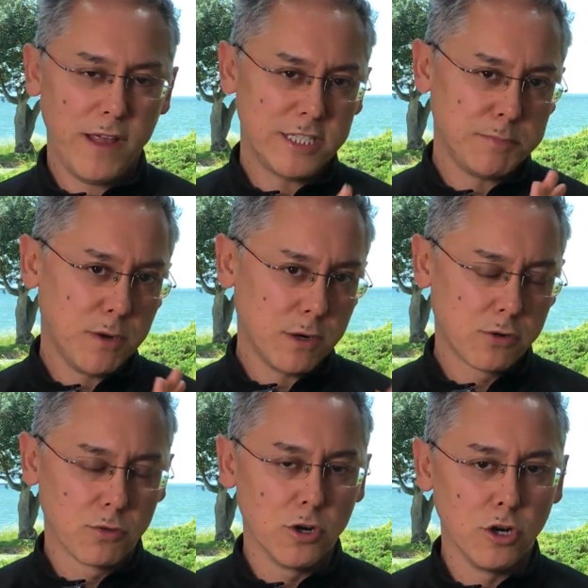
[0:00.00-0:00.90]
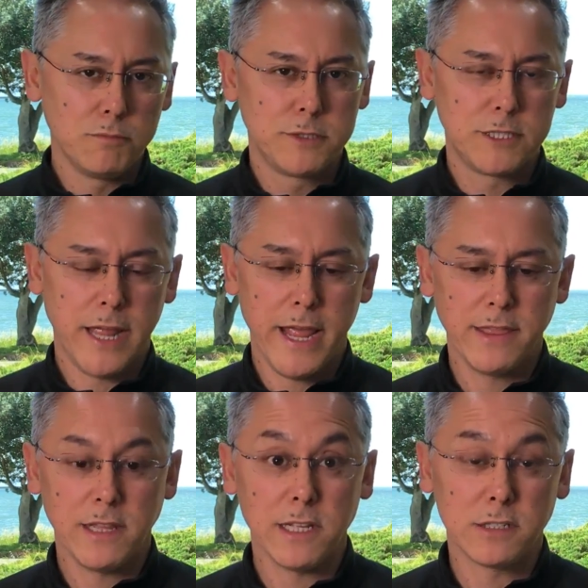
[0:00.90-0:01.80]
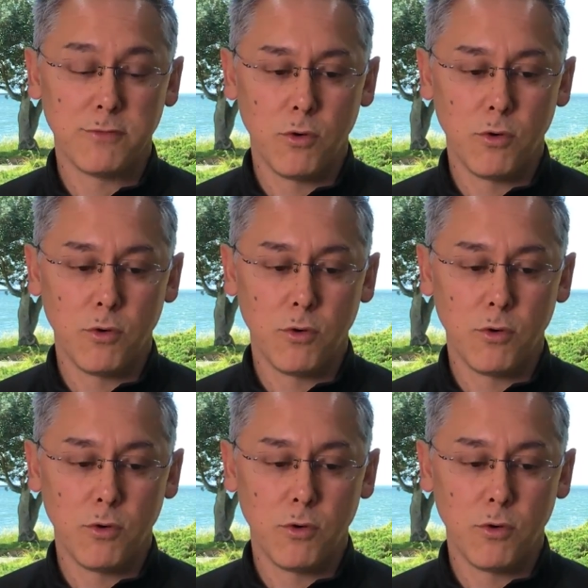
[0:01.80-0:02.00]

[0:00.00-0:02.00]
Facebook groups and these